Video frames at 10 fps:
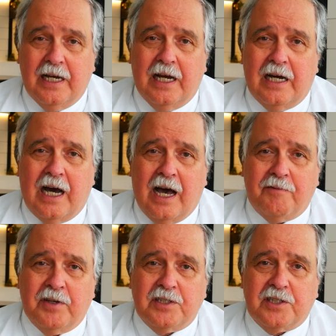uh,
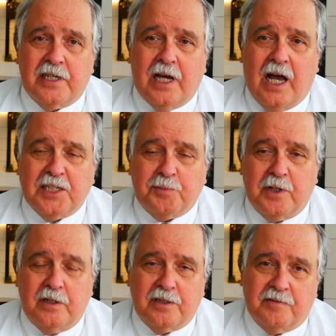obviously,
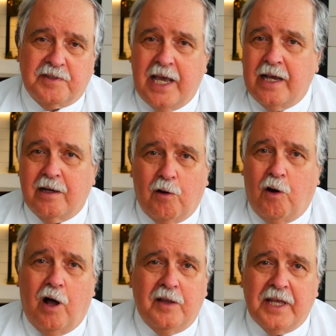hospitals have taken
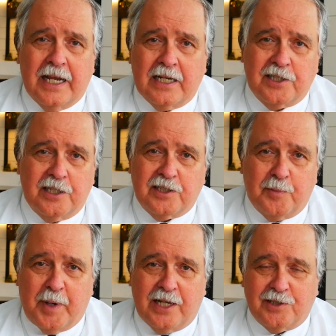all that excess
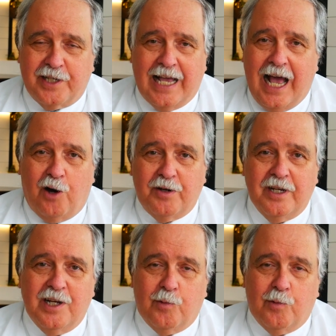capacity out,